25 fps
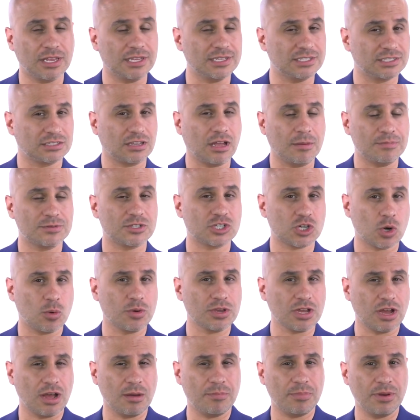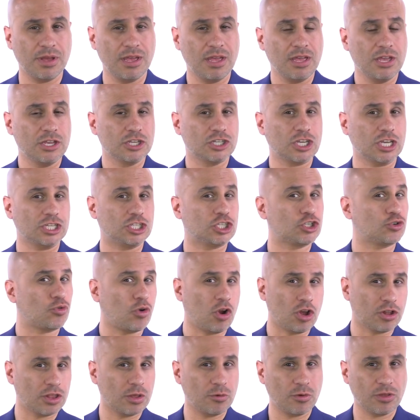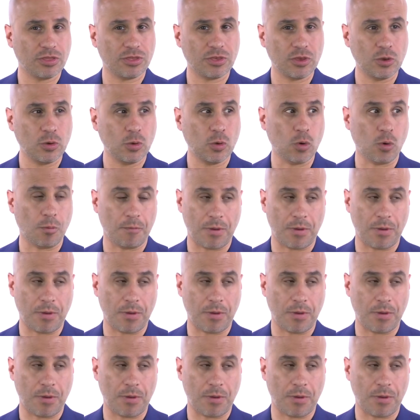he stops showing up strongly with you,